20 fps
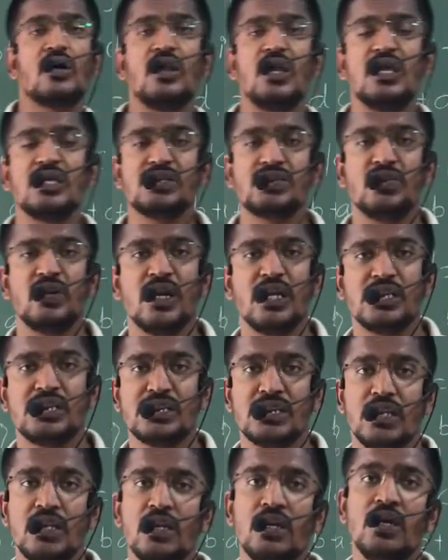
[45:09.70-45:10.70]
Clear,
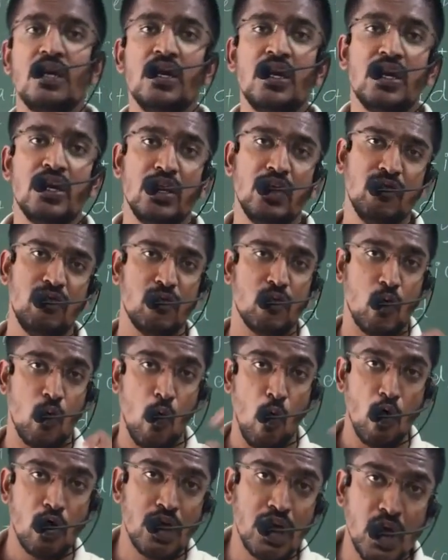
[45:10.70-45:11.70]
students? If
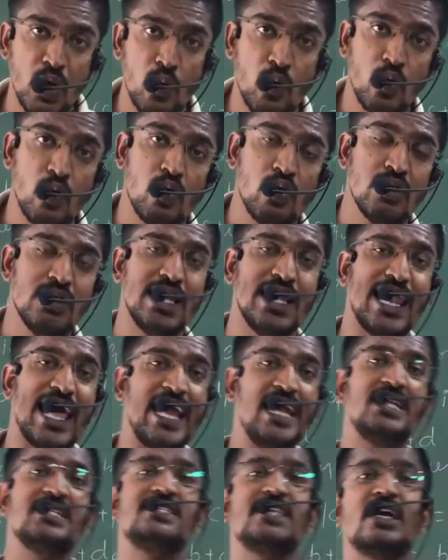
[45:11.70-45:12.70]
OQ, the
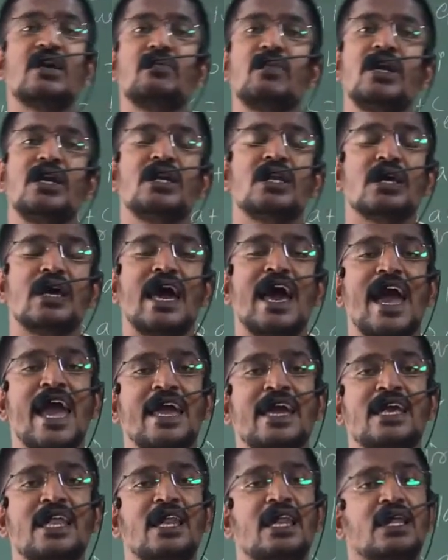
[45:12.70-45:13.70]
line segment
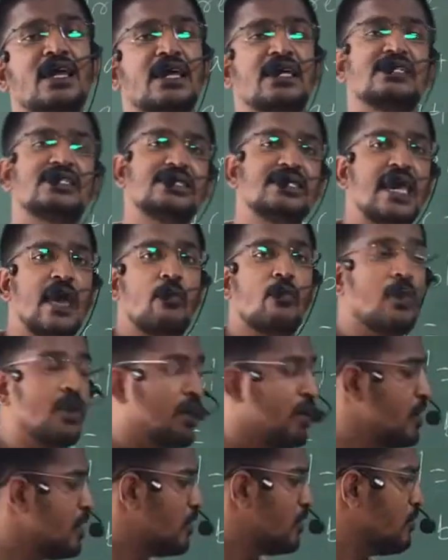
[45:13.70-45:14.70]
angle is same,
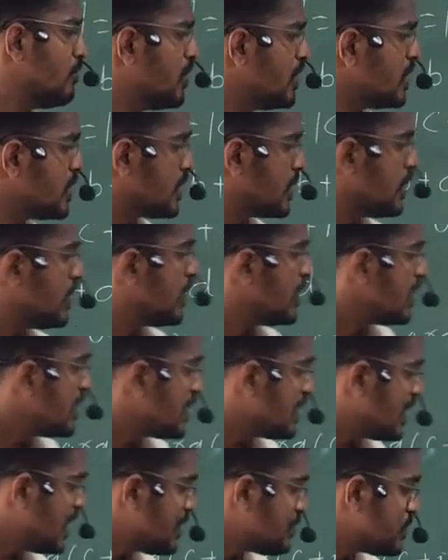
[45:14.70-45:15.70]
but
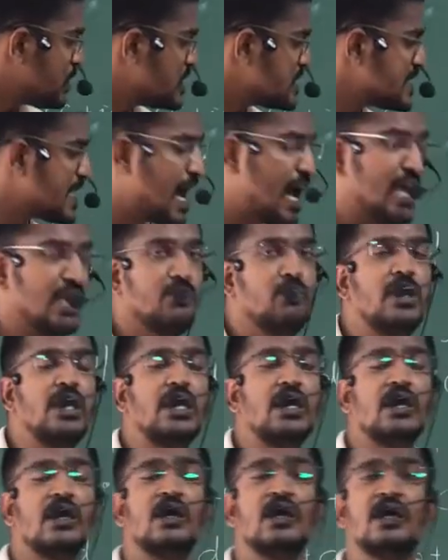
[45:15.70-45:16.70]
a plus
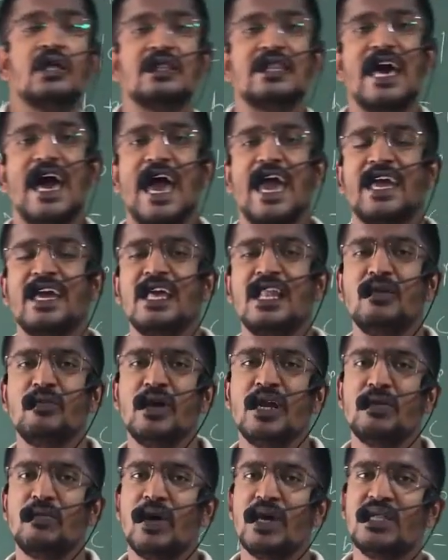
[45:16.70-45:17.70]
ib, the angle
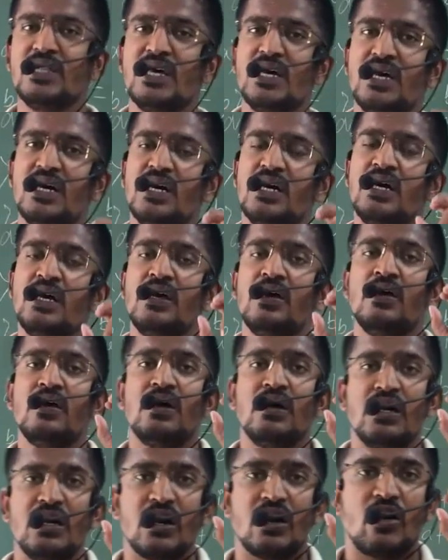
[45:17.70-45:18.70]
made by the
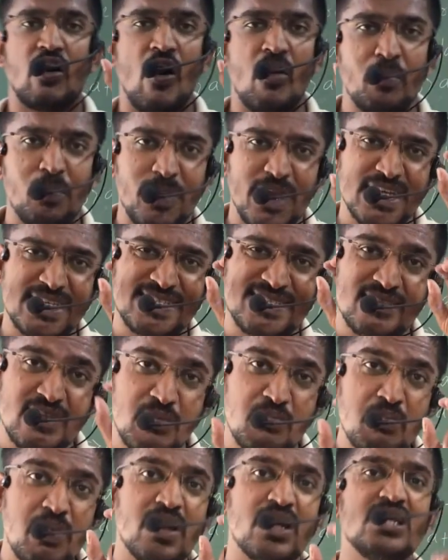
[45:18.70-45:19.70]
complex
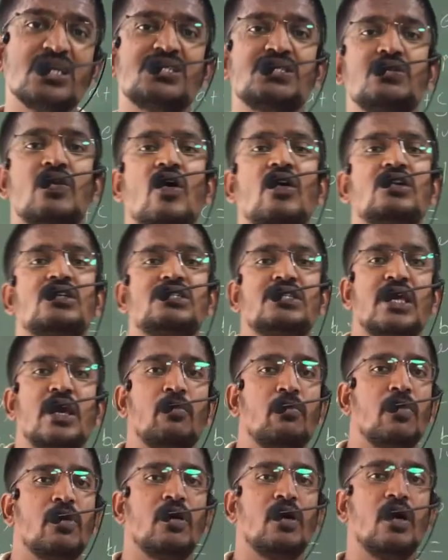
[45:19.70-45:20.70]
number is not
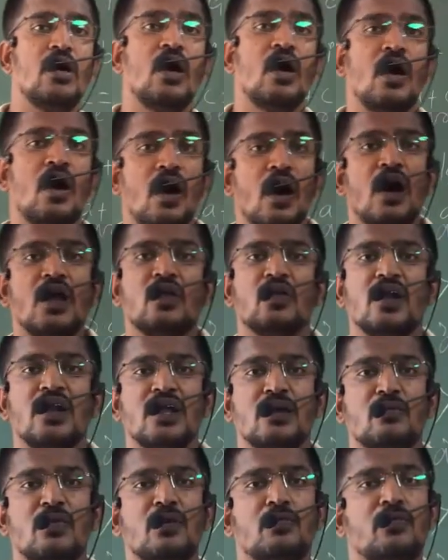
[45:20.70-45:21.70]
same. Are you
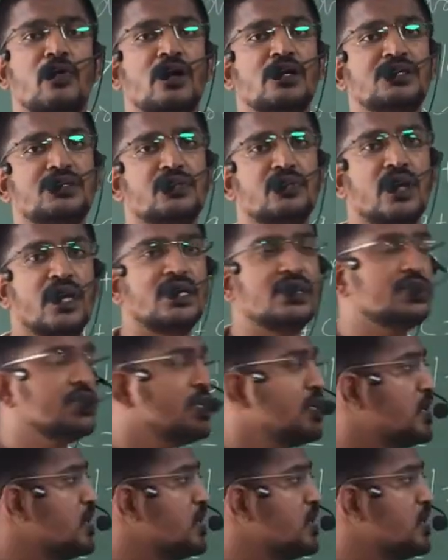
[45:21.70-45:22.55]
getting my point, students?